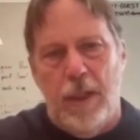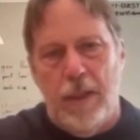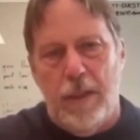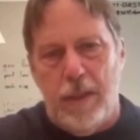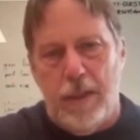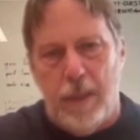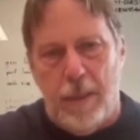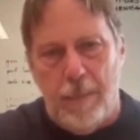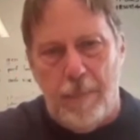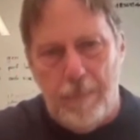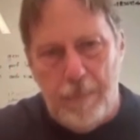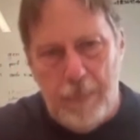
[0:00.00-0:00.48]

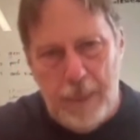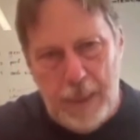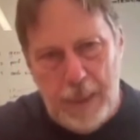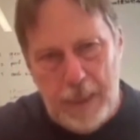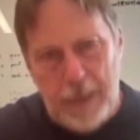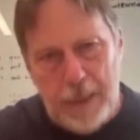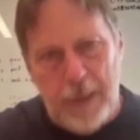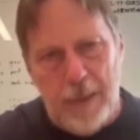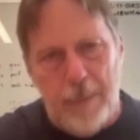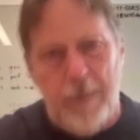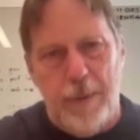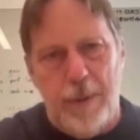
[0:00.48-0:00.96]
to
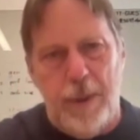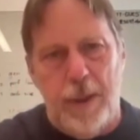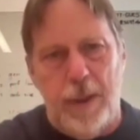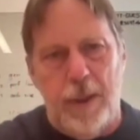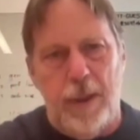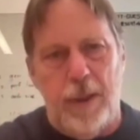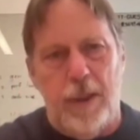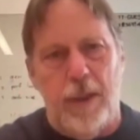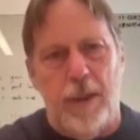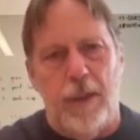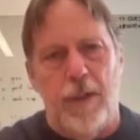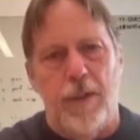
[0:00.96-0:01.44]
mini
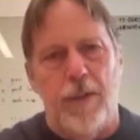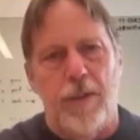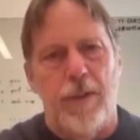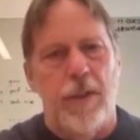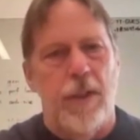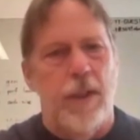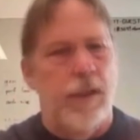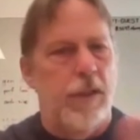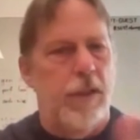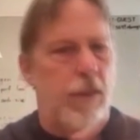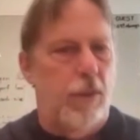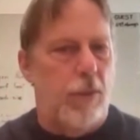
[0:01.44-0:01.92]
computers
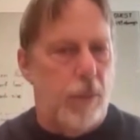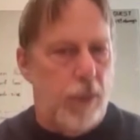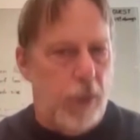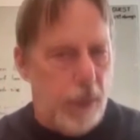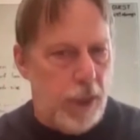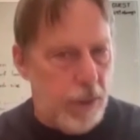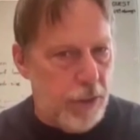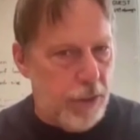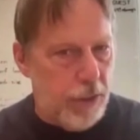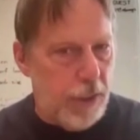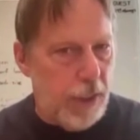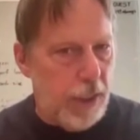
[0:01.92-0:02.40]
to
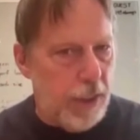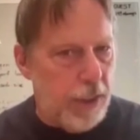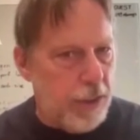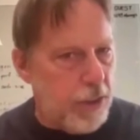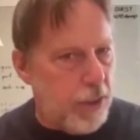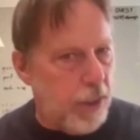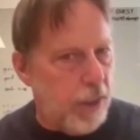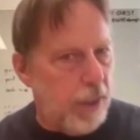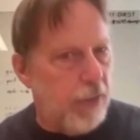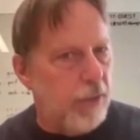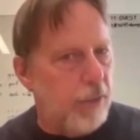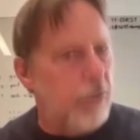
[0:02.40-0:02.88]

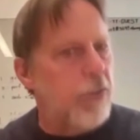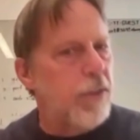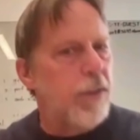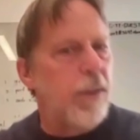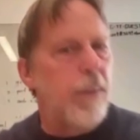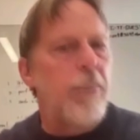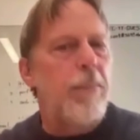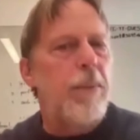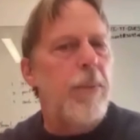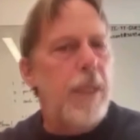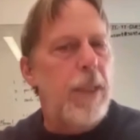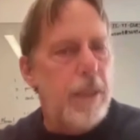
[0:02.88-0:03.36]
workstations to
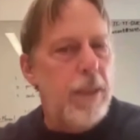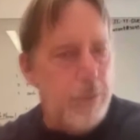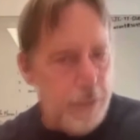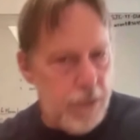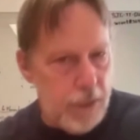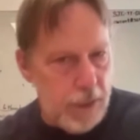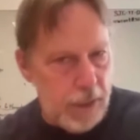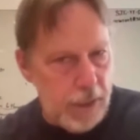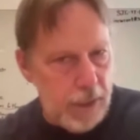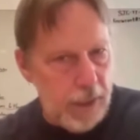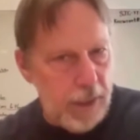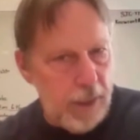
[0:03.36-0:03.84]

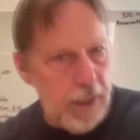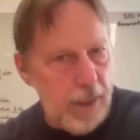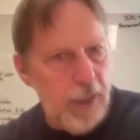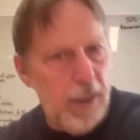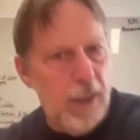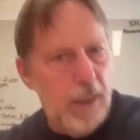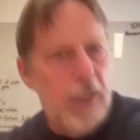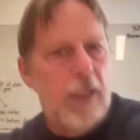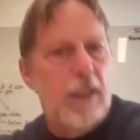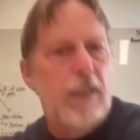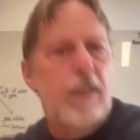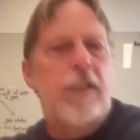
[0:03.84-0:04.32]
PC
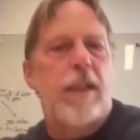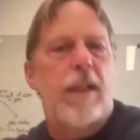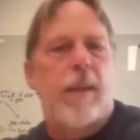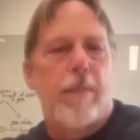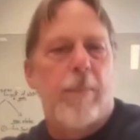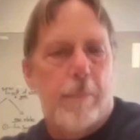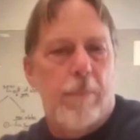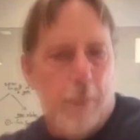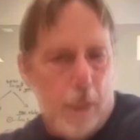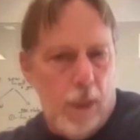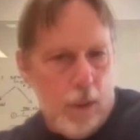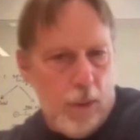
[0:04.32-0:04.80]
to
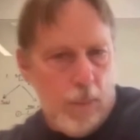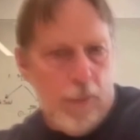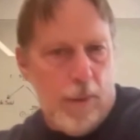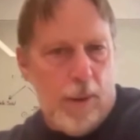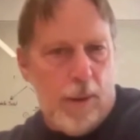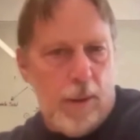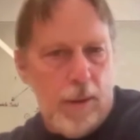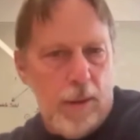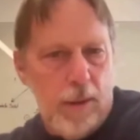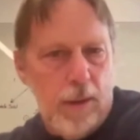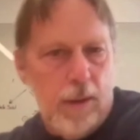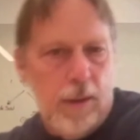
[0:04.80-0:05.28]

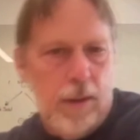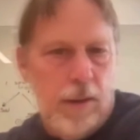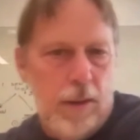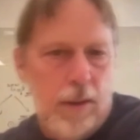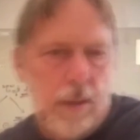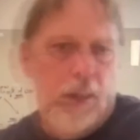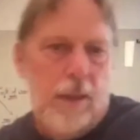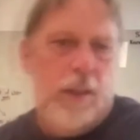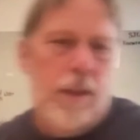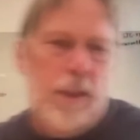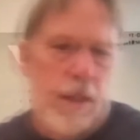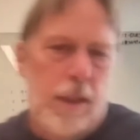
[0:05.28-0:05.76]
mobile.
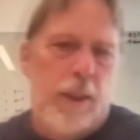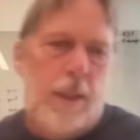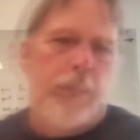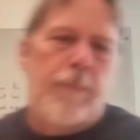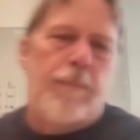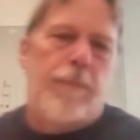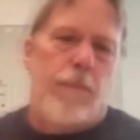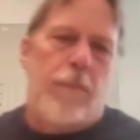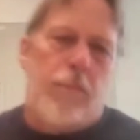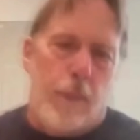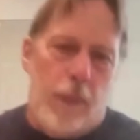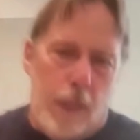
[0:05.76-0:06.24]

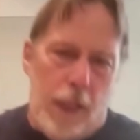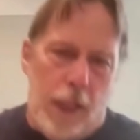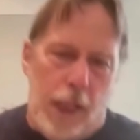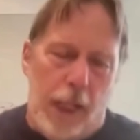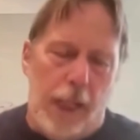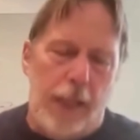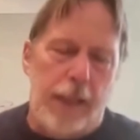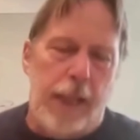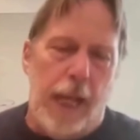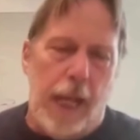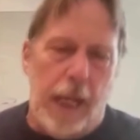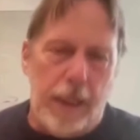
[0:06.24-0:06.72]

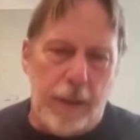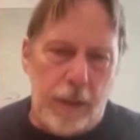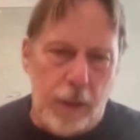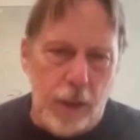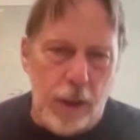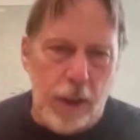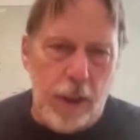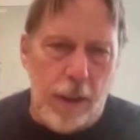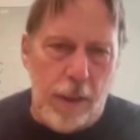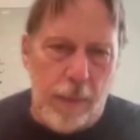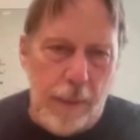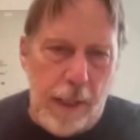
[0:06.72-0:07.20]
And that
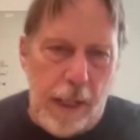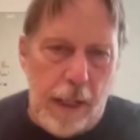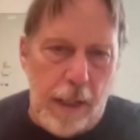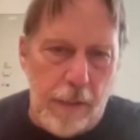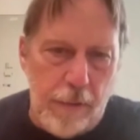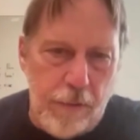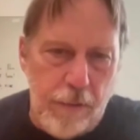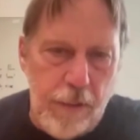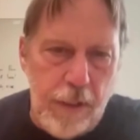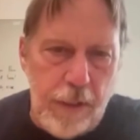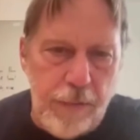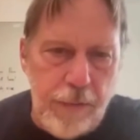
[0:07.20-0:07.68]
took
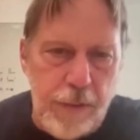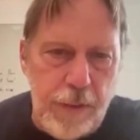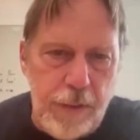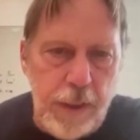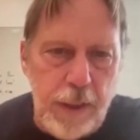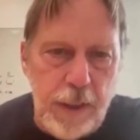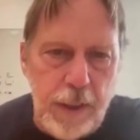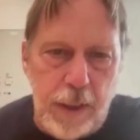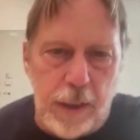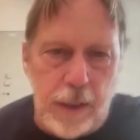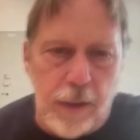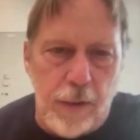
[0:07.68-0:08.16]
about 50
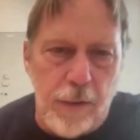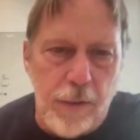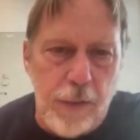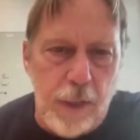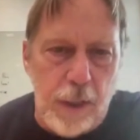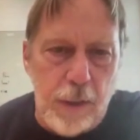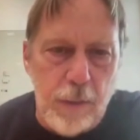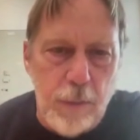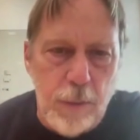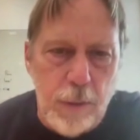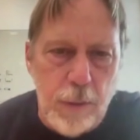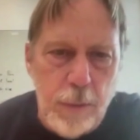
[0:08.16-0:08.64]
years.
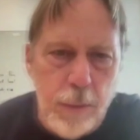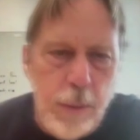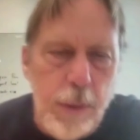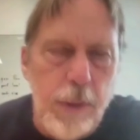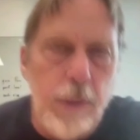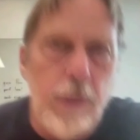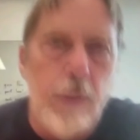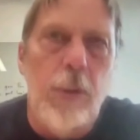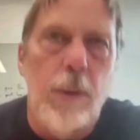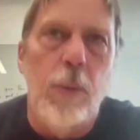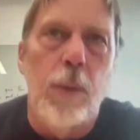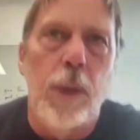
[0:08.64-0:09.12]
And when we
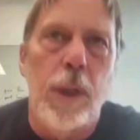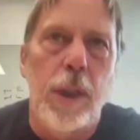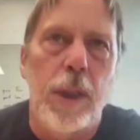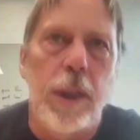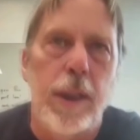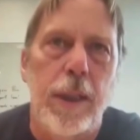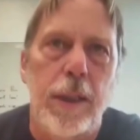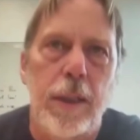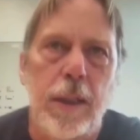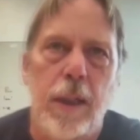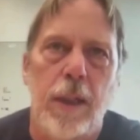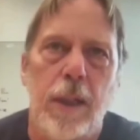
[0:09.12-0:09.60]
were
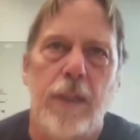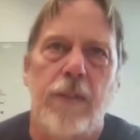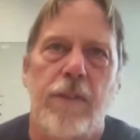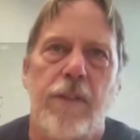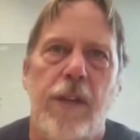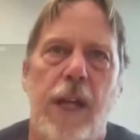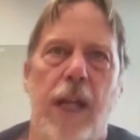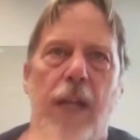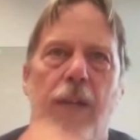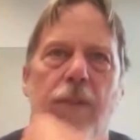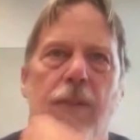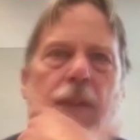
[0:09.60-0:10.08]
working on the
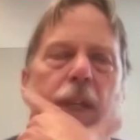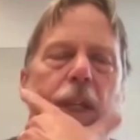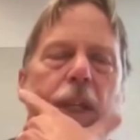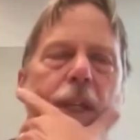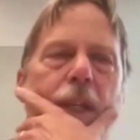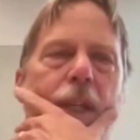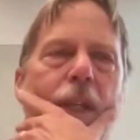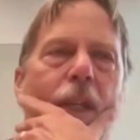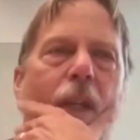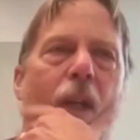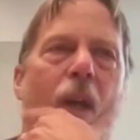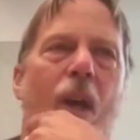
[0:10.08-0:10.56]
VAX
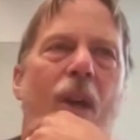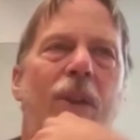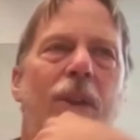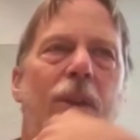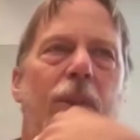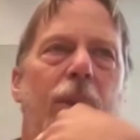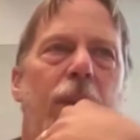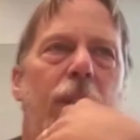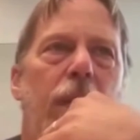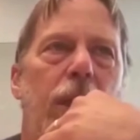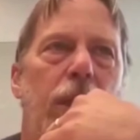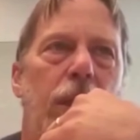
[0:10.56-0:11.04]

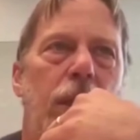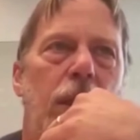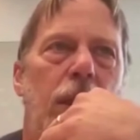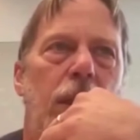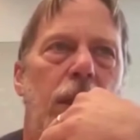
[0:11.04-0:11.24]
8800,